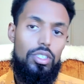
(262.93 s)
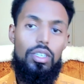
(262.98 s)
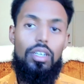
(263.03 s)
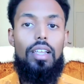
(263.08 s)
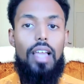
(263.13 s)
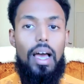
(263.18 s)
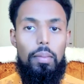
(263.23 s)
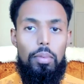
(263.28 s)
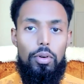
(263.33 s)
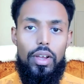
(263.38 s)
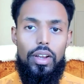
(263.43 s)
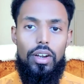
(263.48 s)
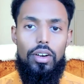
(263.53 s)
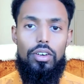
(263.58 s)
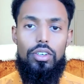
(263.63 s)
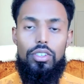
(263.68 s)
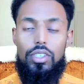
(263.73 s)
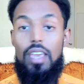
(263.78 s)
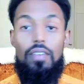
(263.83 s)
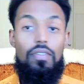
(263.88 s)

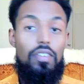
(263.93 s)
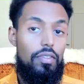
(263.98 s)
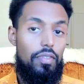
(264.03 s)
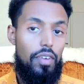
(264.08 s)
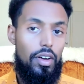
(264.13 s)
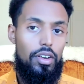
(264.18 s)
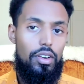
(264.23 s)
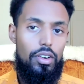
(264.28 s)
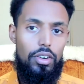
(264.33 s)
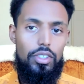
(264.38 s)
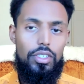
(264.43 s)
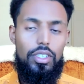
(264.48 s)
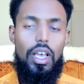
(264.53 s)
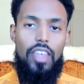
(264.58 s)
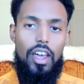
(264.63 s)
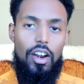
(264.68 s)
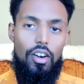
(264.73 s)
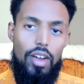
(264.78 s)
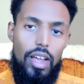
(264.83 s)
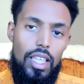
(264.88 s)
collaborators, even funders
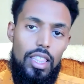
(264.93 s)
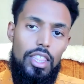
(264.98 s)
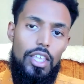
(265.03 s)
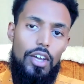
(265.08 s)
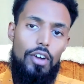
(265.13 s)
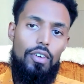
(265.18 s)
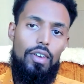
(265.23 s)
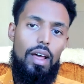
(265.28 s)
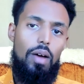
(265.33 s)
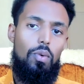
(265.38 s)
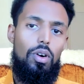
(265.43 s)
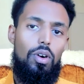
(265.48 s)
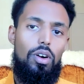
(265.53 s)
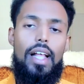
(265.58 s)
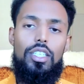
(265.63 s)
that are in their network.